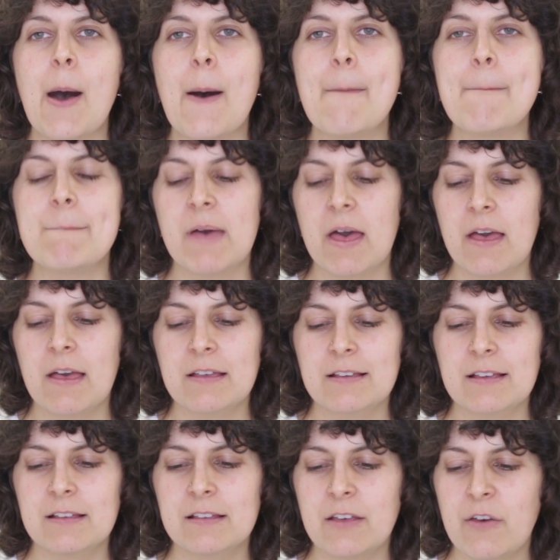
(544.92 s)

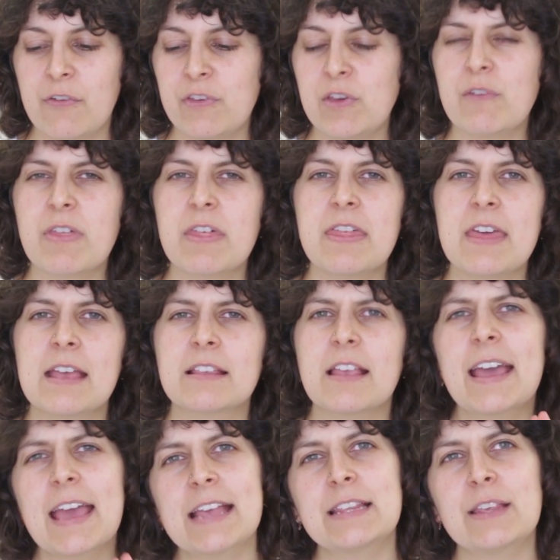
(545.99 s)
a few of the things,
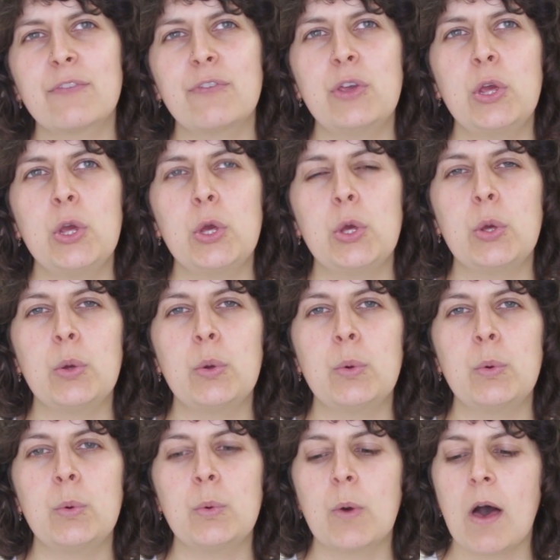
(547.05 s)
I guess if
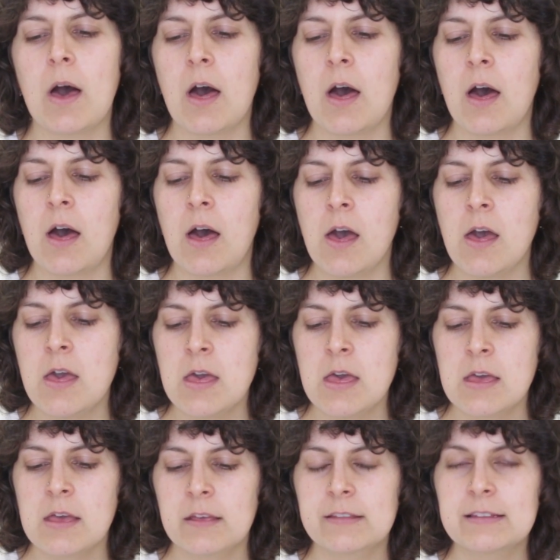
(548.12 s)
you are
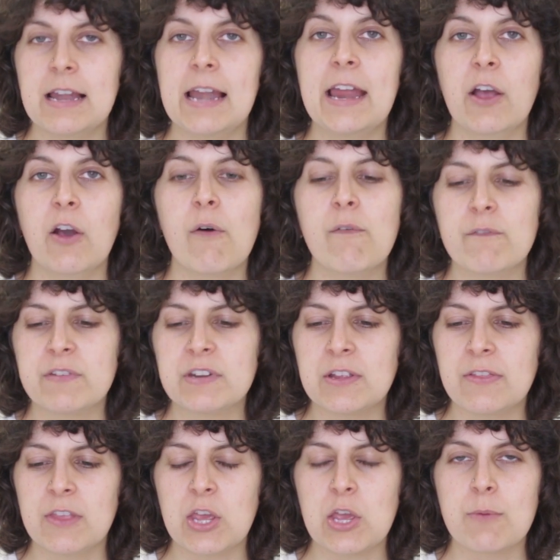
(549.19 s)
slightly
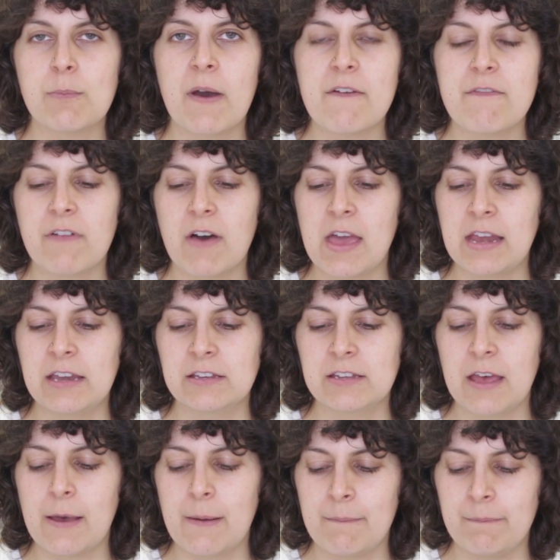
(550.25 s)
unconfident, that you might find
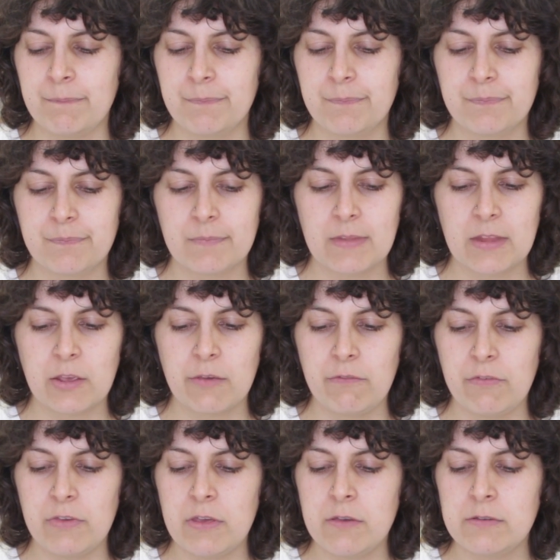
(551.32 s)

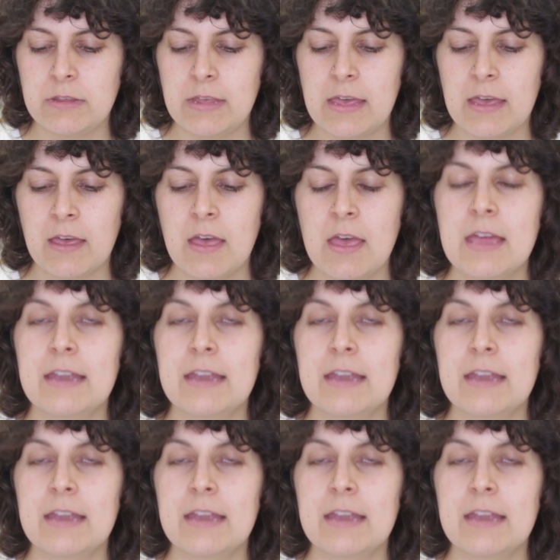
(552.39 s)
confusing.